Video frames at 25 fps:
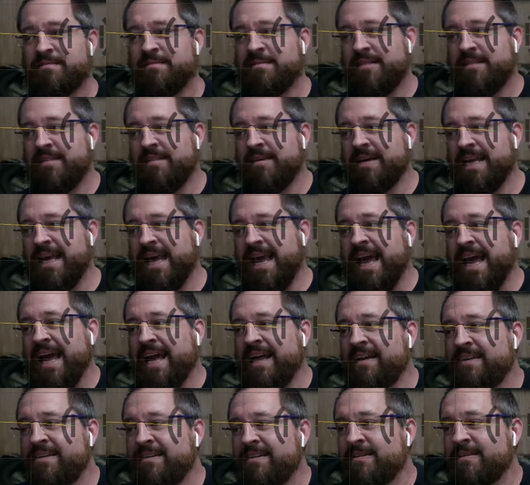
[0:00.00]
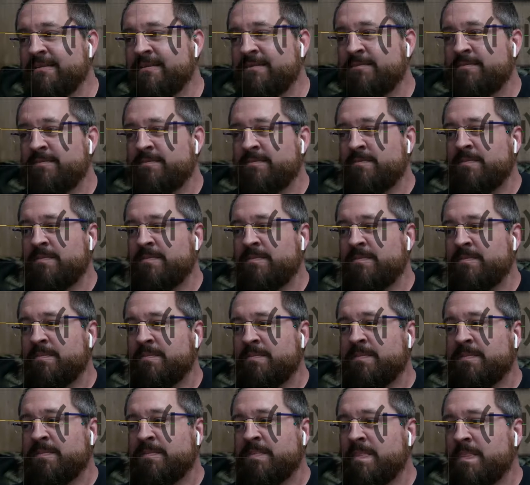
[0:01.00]
The Cat.
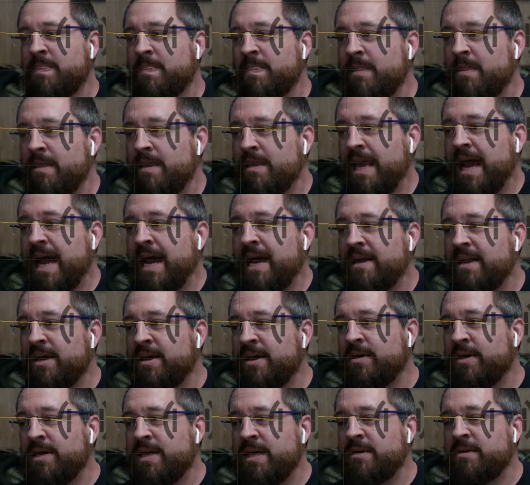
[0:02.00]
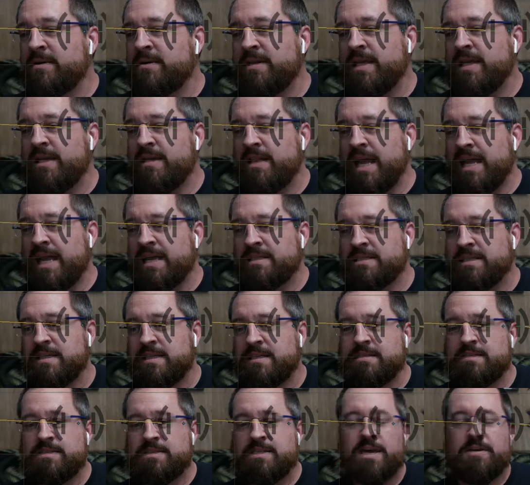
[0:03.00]
Yeah, I know. It'll
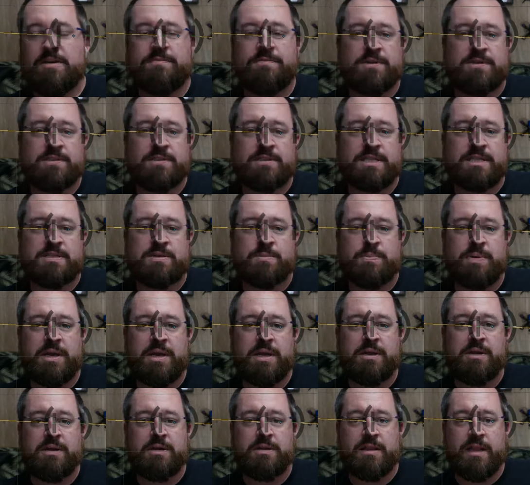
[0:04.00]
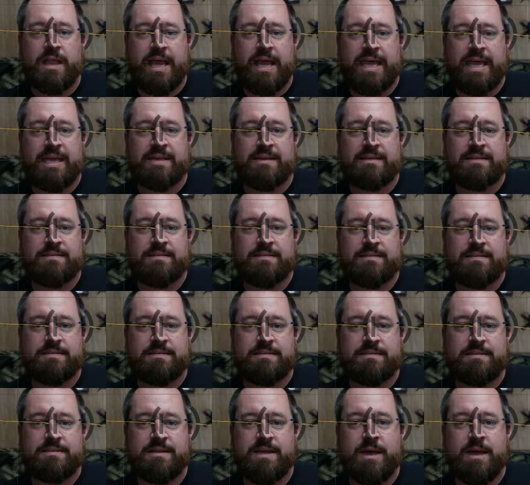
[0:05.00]
actually, Jeff, it'll disappear in like a